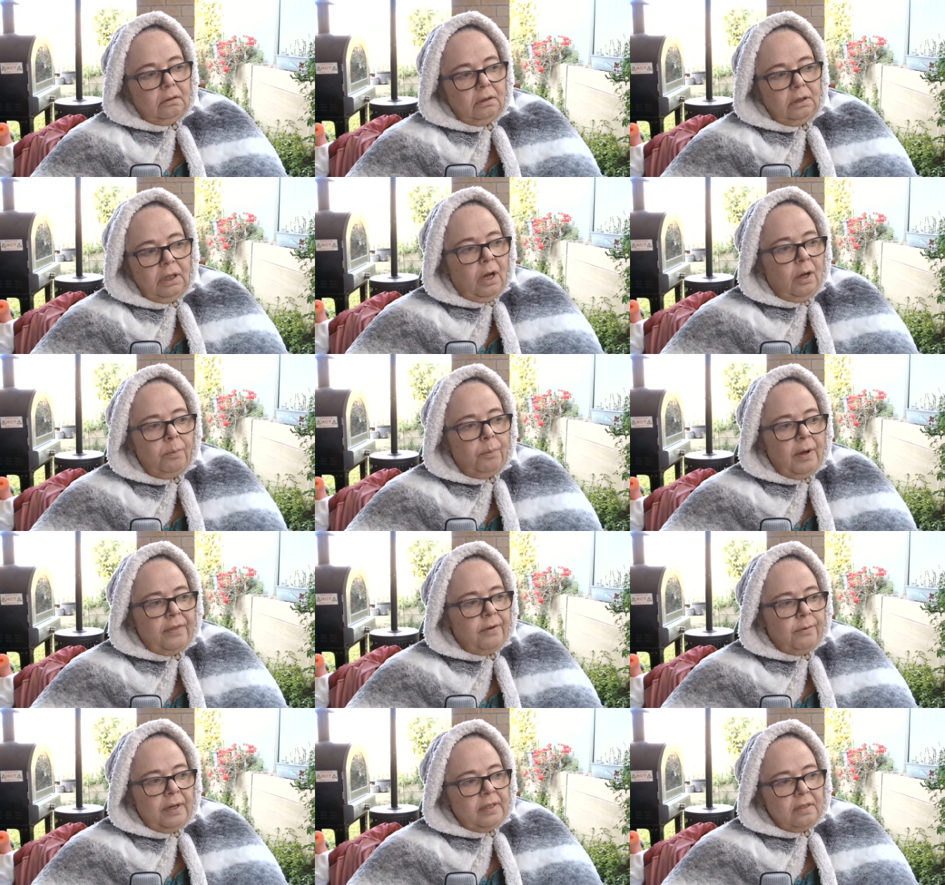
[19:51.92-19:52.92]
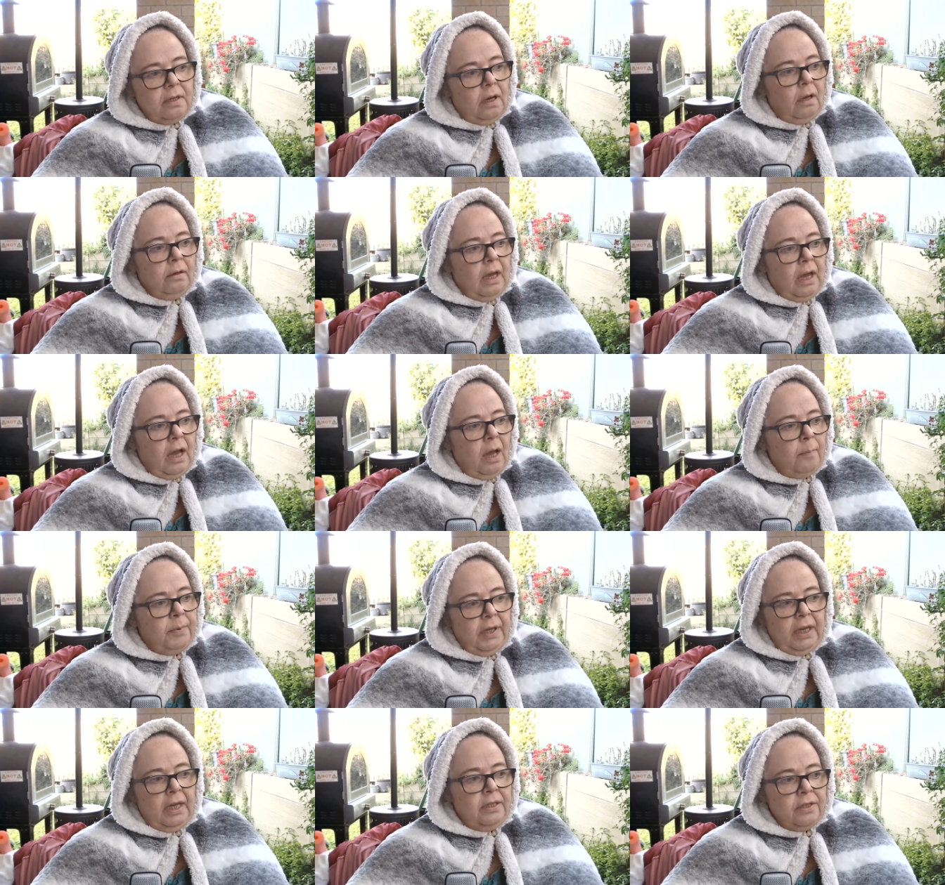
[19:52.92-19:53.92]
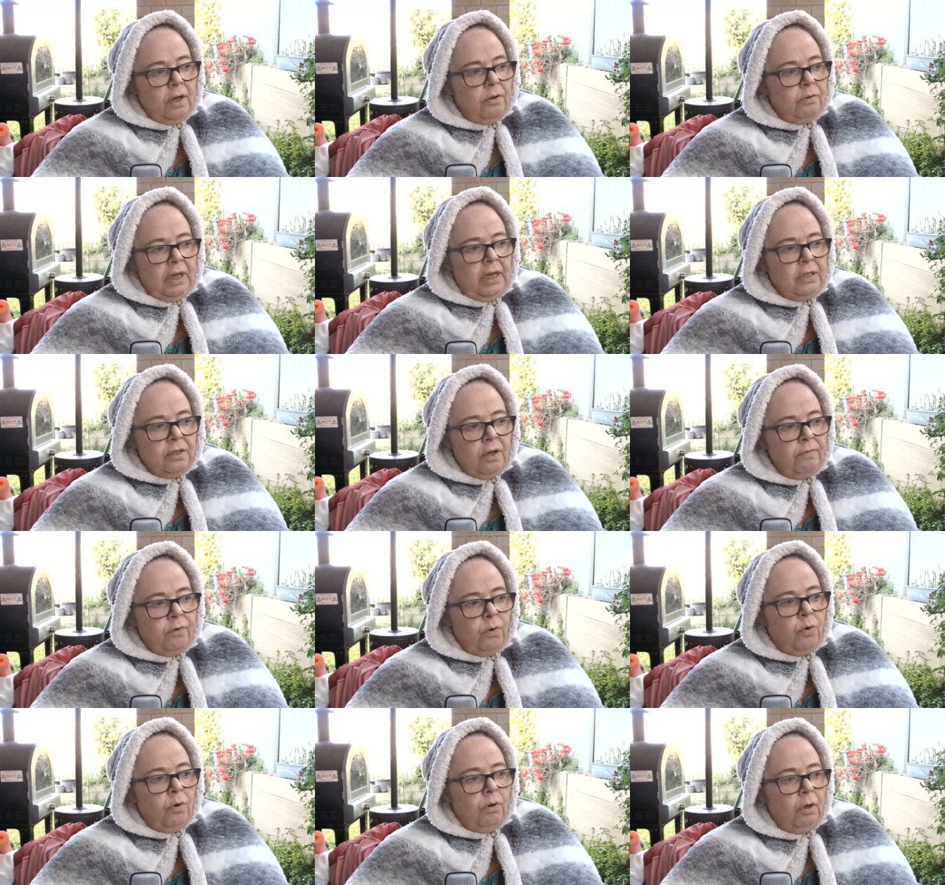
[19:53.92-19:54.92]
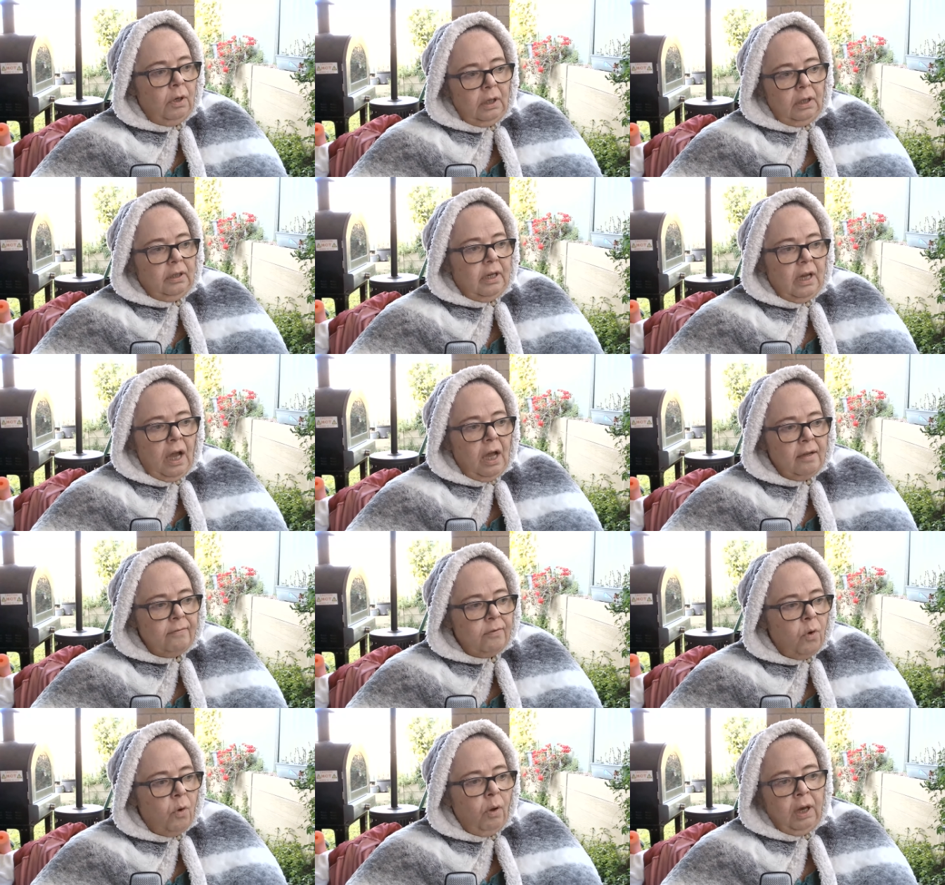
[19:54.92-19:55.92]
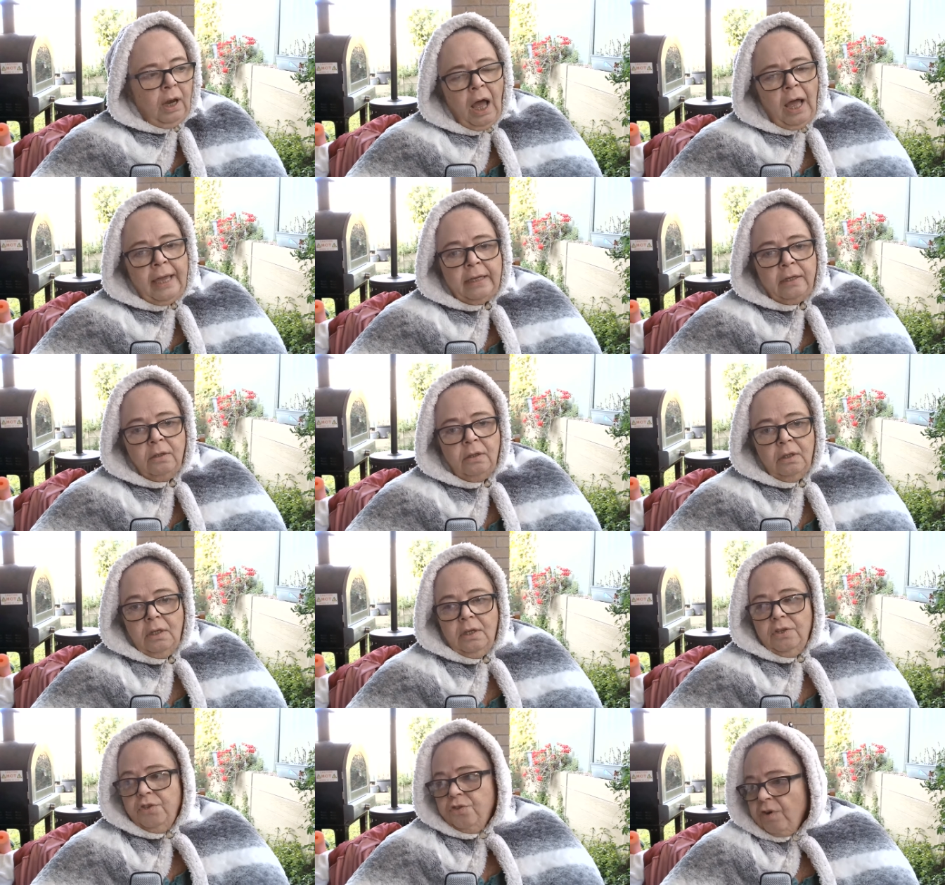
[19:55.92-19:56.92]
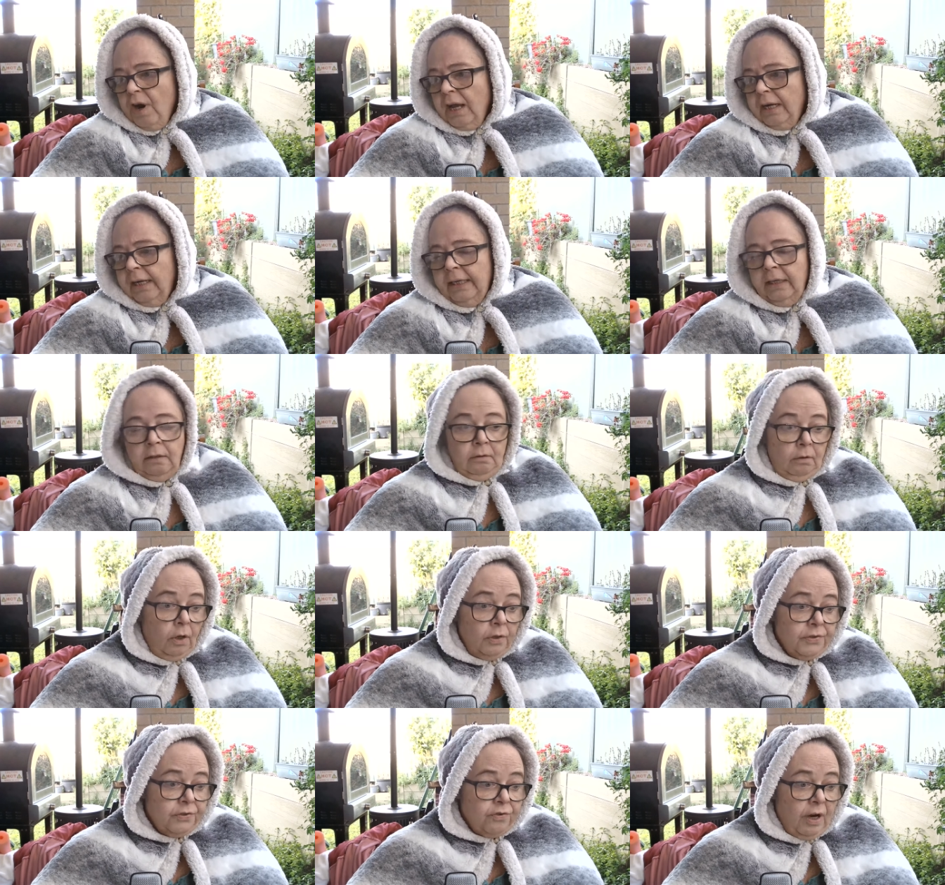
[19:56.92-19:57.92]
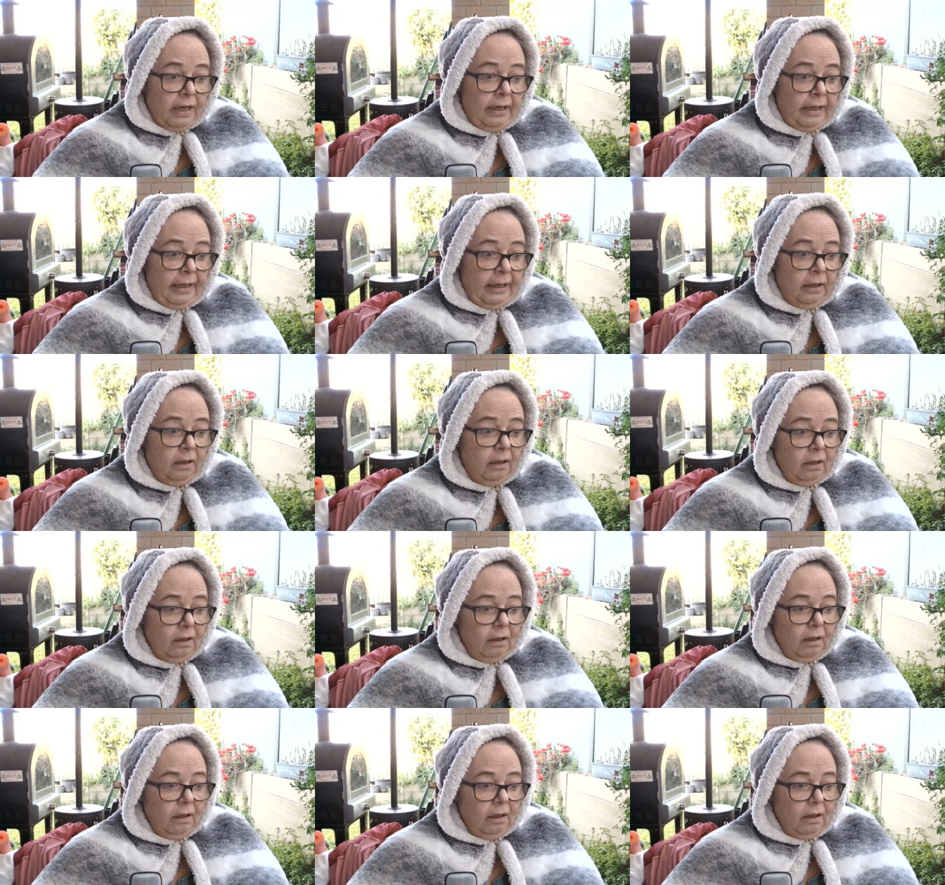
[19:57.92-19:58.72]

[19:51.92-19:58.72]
You know, whether it's low carb, keto, ketovore, carnivore, lion, struggling, not struggling.